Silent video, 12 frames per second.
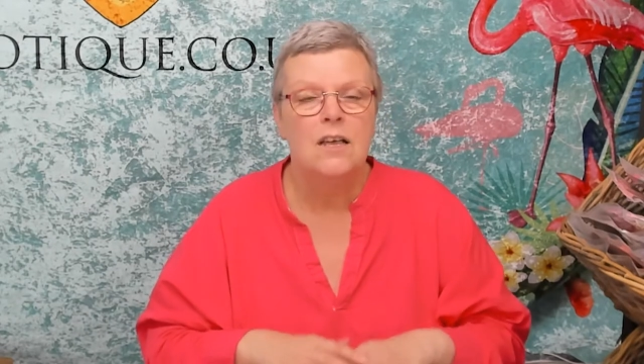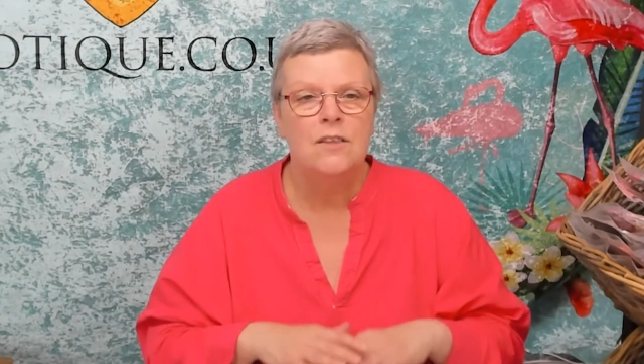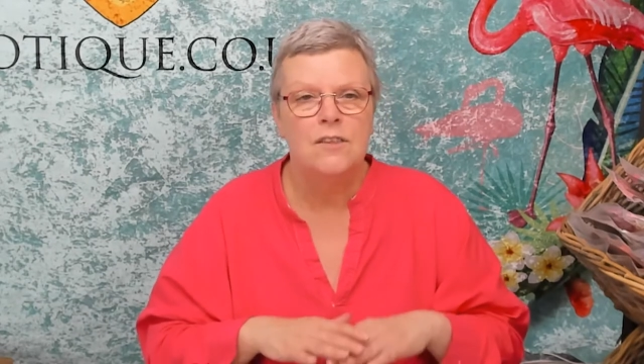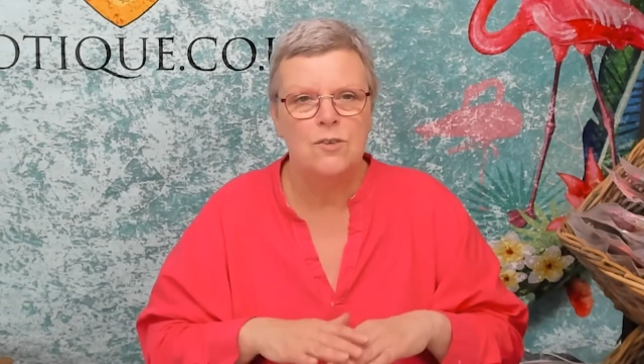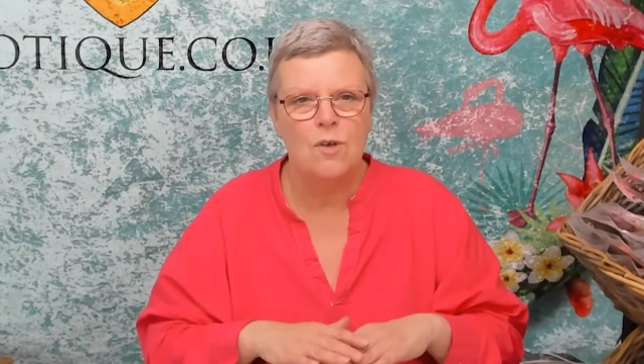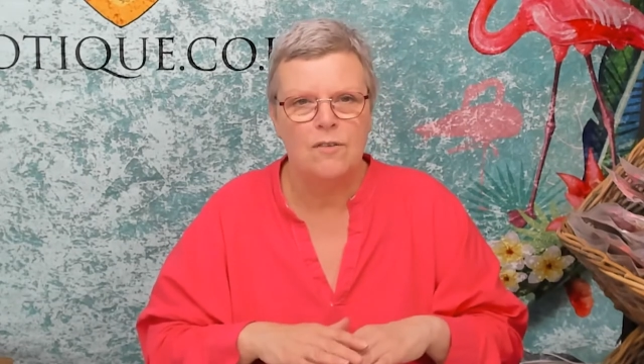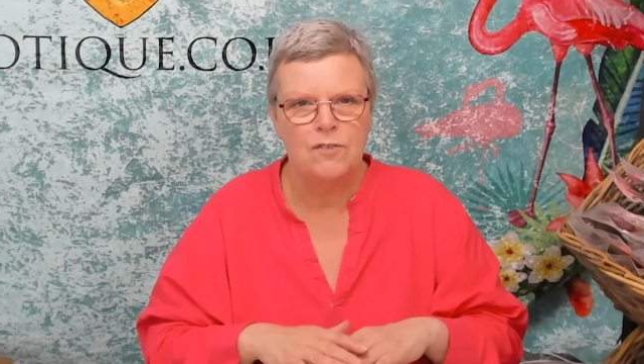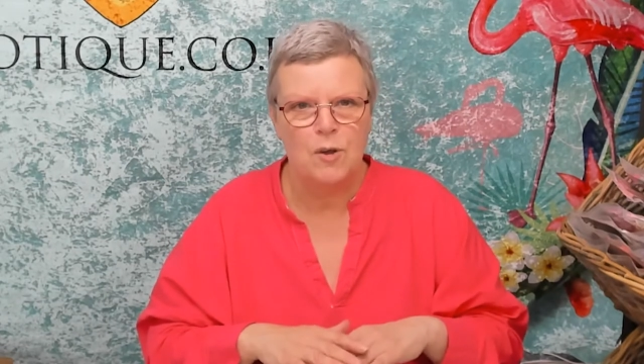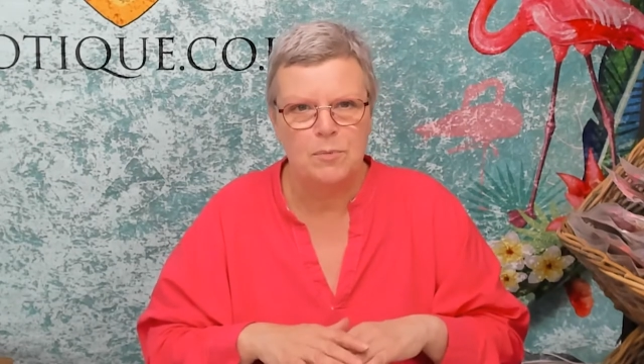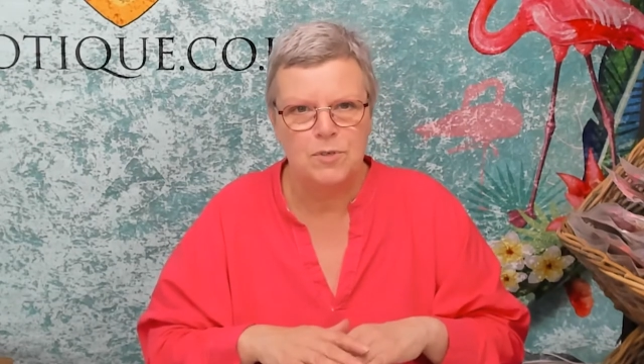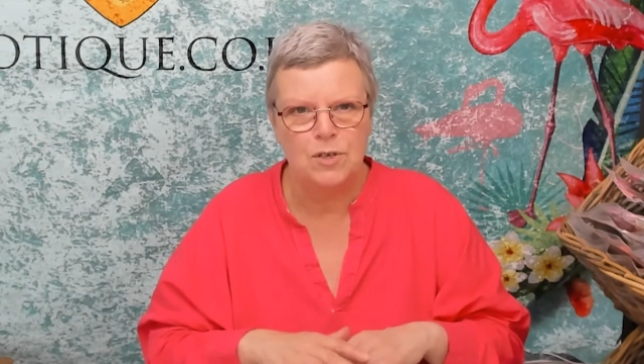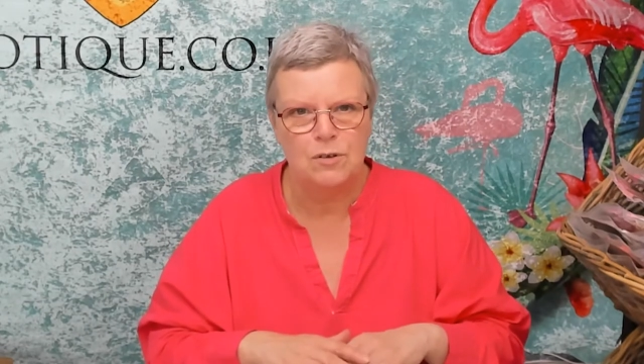then you have an
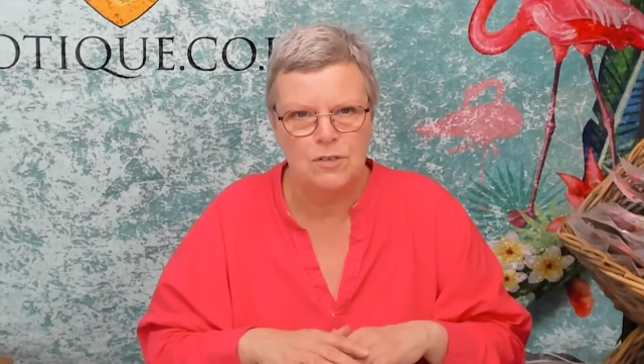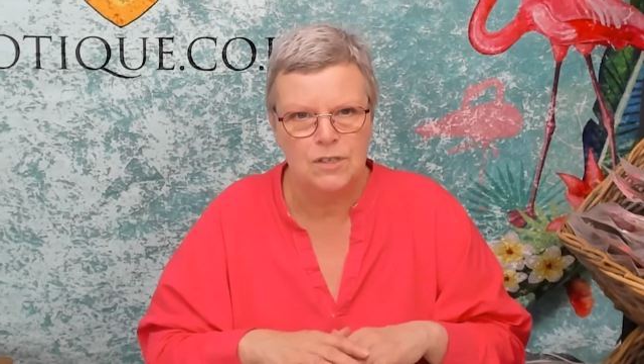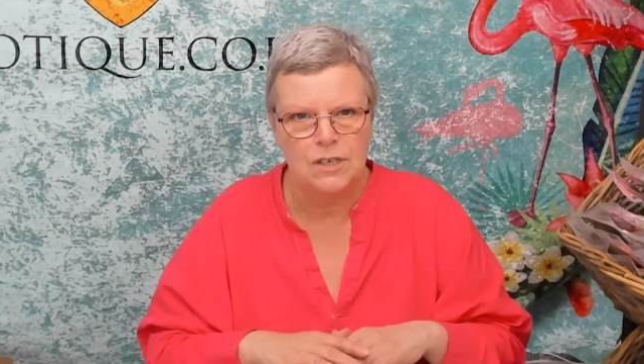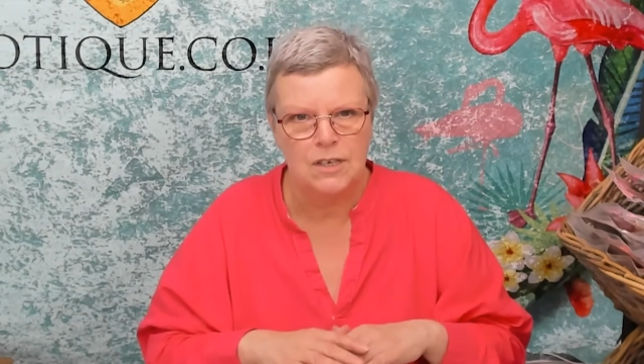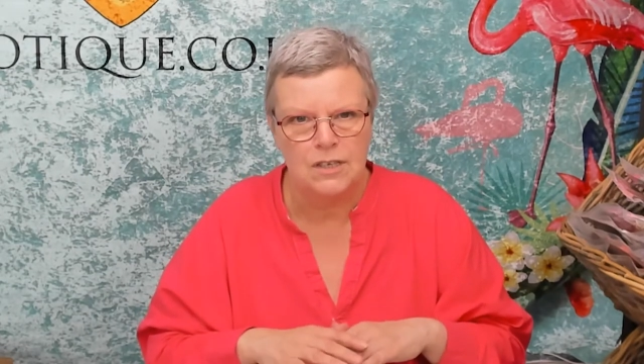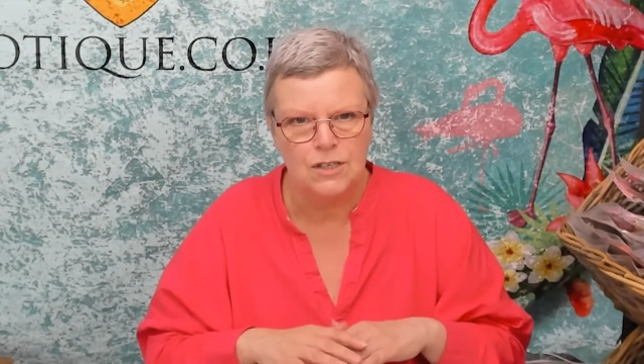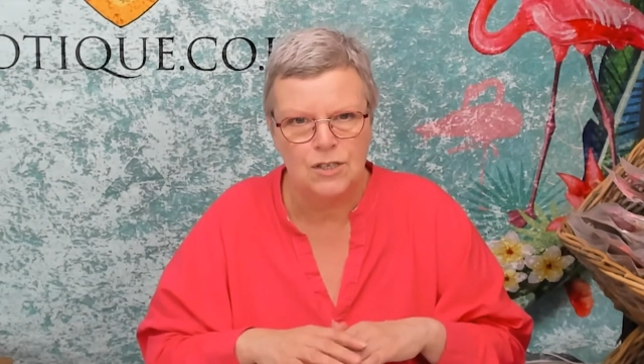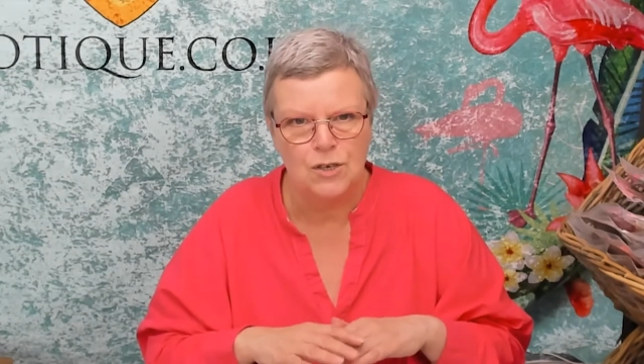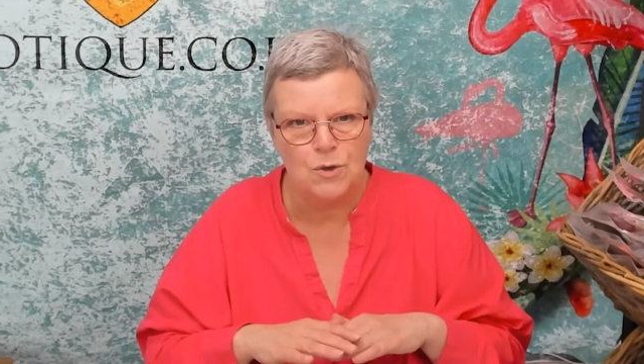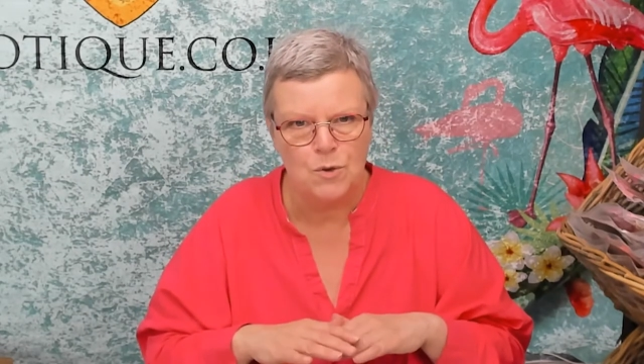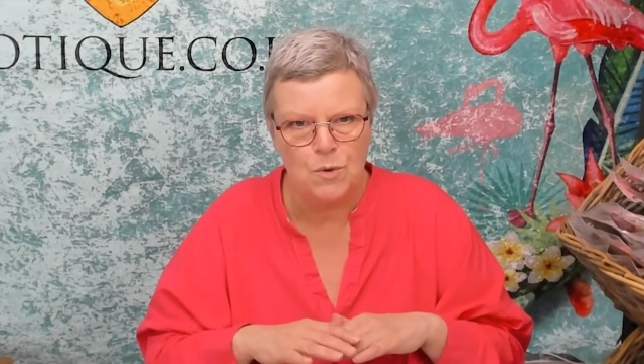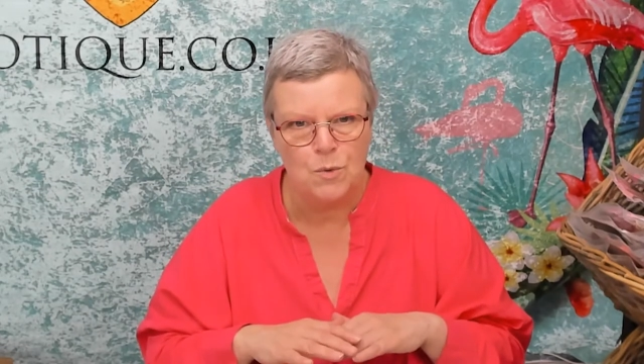opportunity
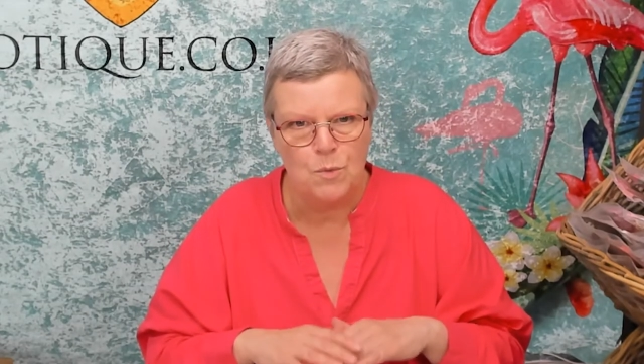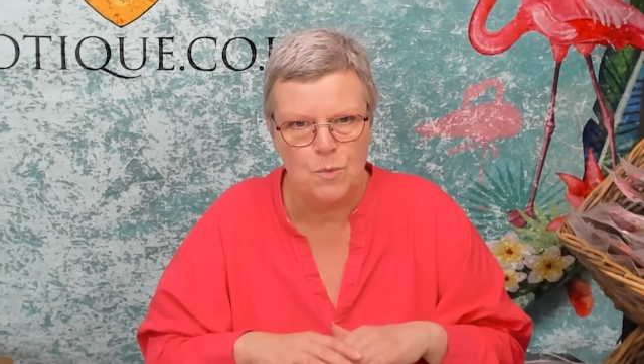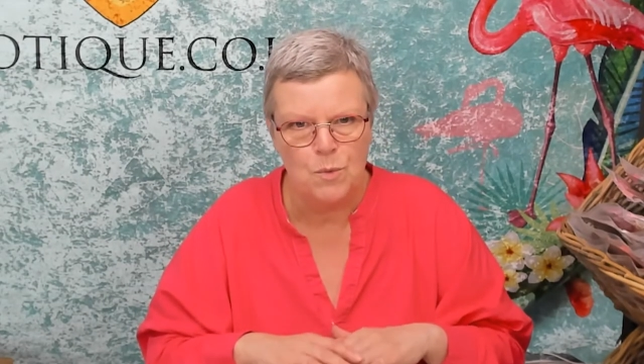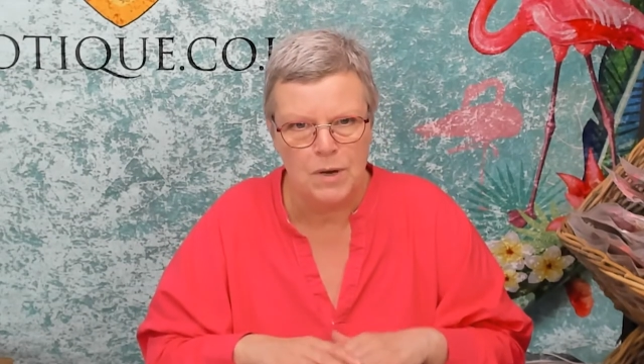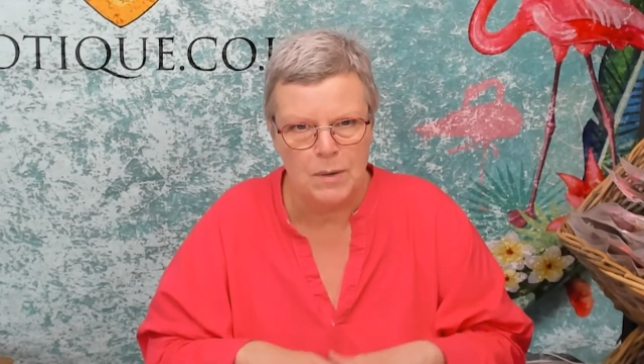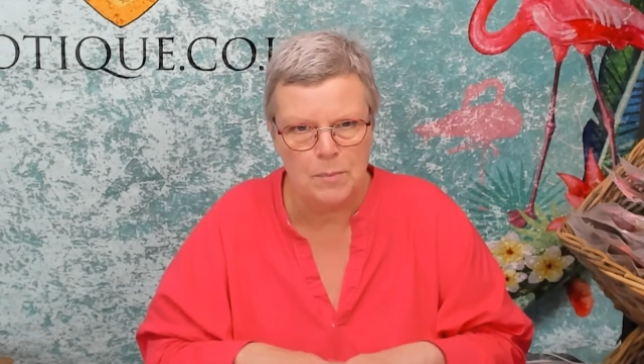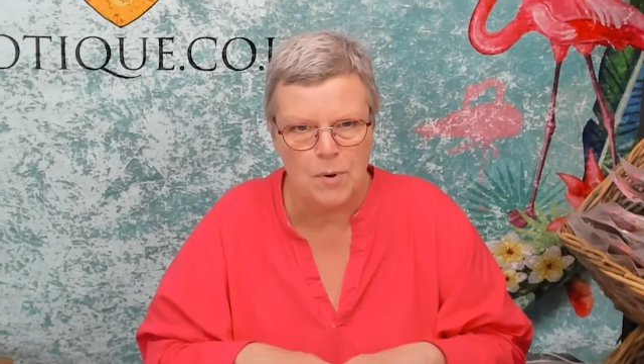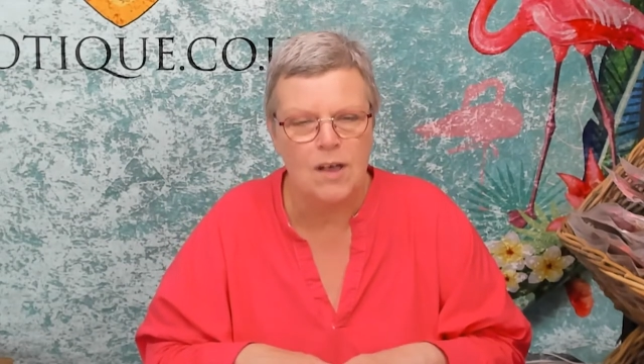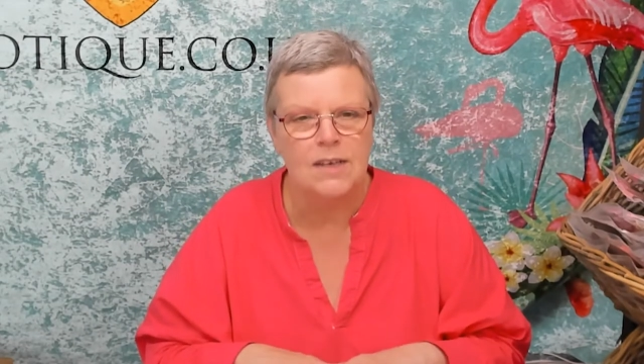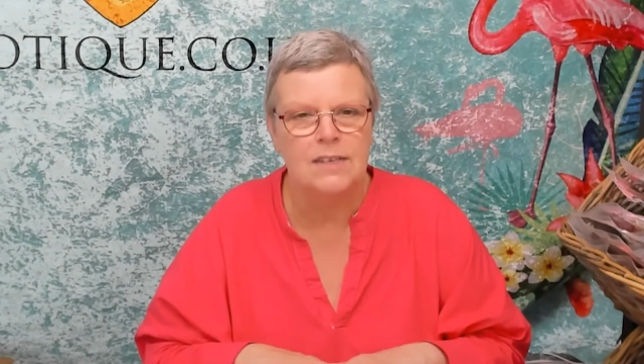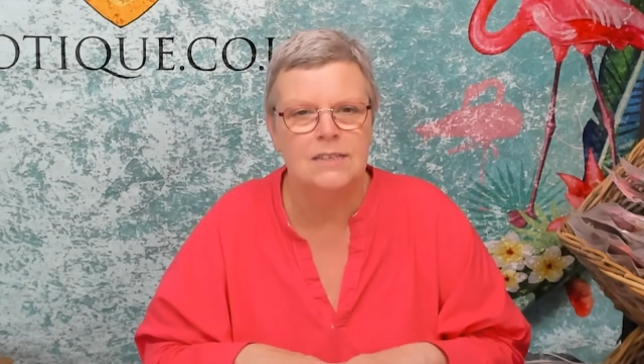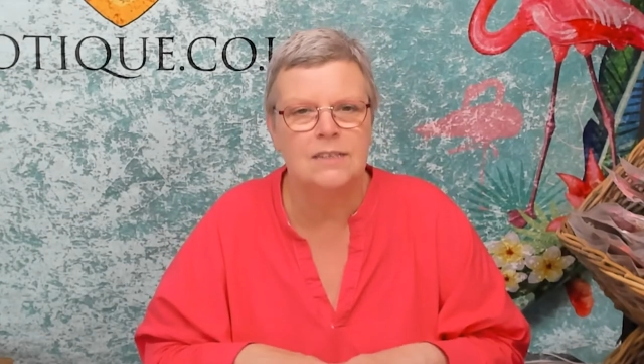to win a
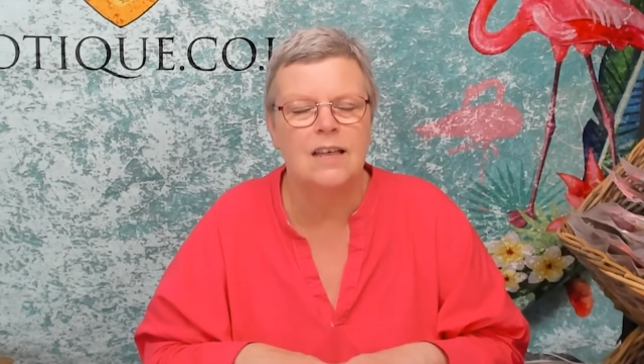prize,